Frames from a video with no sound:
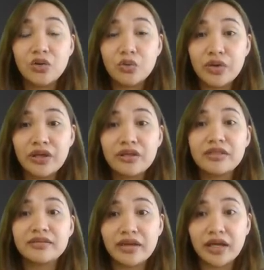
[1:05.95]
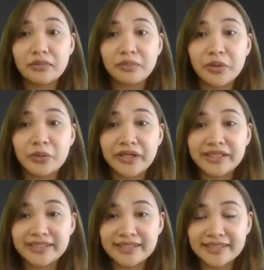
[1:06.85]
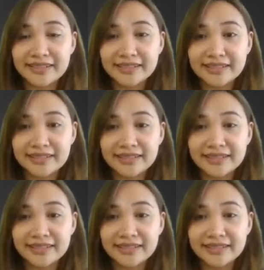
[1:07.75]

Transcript: with a parenthesis.